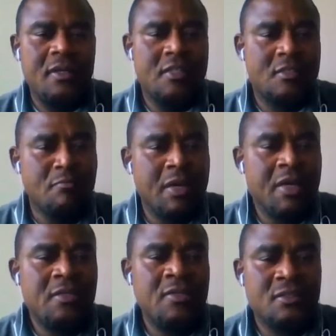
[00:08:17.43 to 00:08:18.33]
it
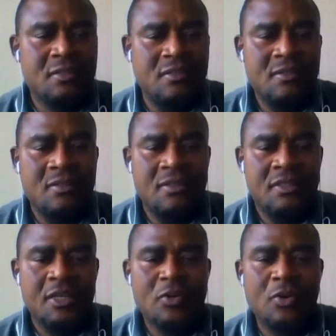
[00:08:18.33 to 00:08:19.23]
means
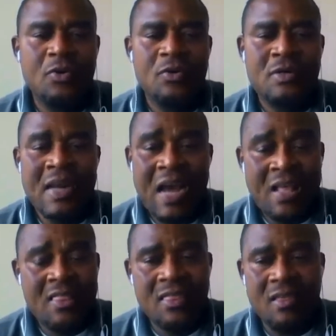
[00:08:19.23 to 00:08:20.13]

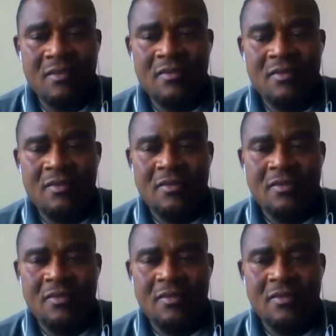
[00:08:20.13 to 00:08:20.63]
that